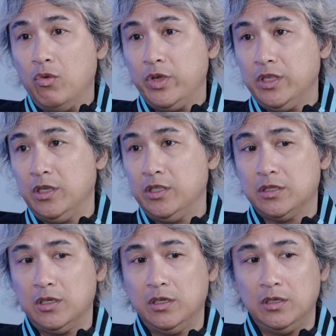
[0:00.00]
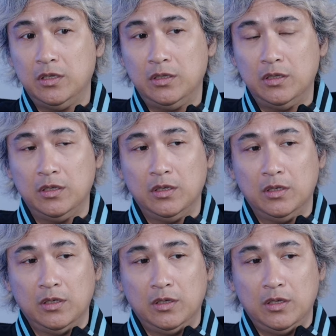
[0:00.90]
it's a
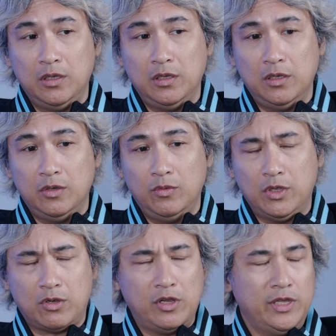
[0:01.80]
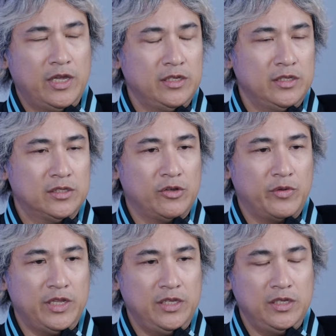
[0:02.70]
what do you call that? It's
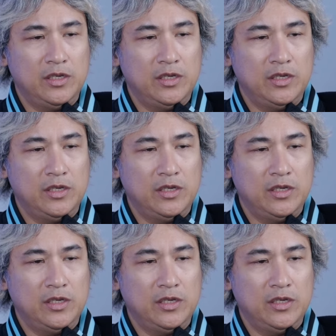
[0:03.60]
already